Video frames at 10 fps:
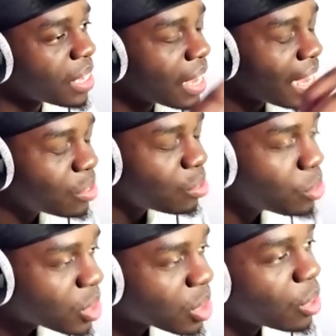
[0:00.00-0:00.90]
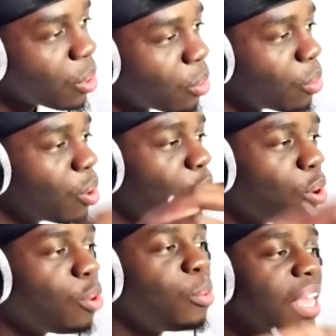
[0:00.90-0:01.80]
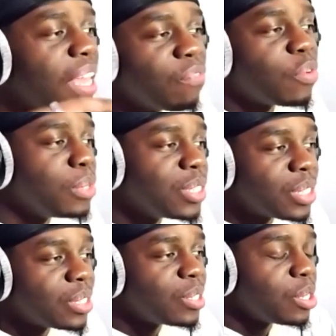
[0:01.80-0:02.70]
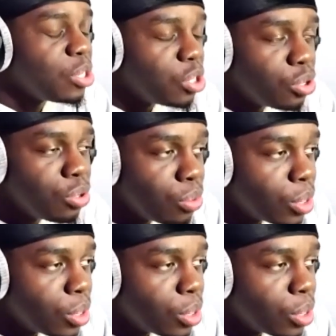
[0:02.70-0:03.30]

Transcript: I do want to know who influences you,